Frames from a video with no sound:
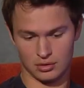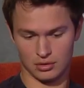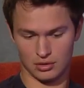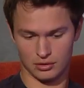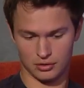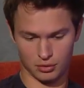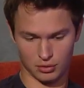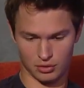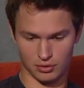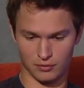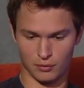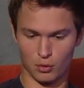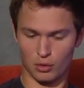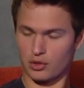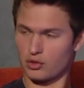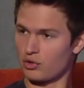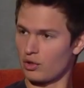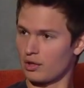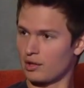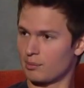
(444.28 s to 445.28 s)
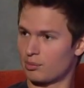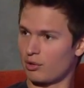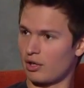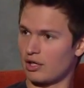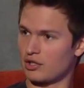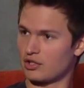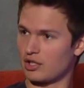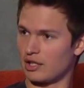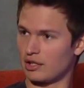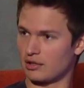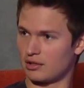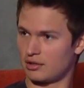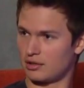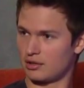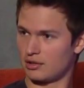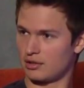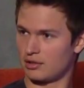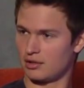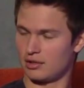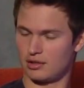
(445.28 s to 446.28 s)
sort of orchestrating the
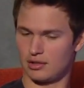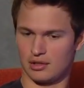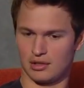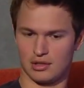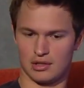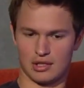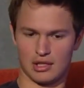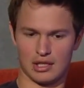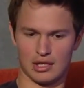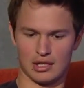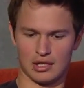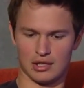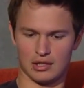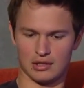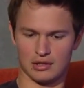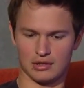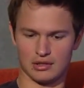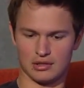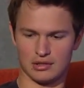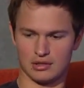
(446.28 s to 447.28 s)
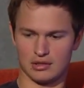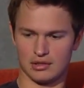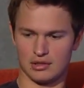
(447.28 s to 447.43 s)
project, and